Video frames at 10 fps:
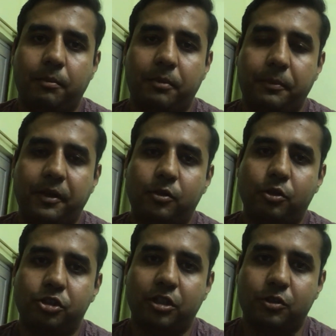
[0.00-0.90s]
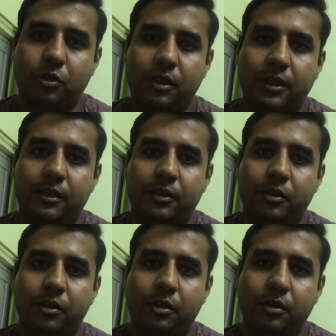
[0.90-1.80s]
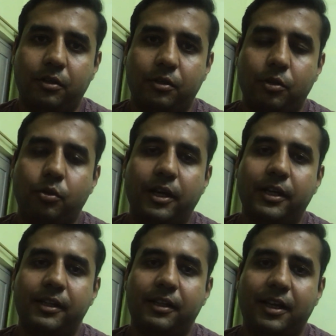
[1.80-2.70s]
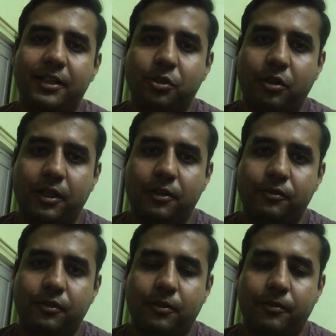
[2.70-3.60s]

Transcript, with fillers: Prepare questions on that. You, you can analyze your DAF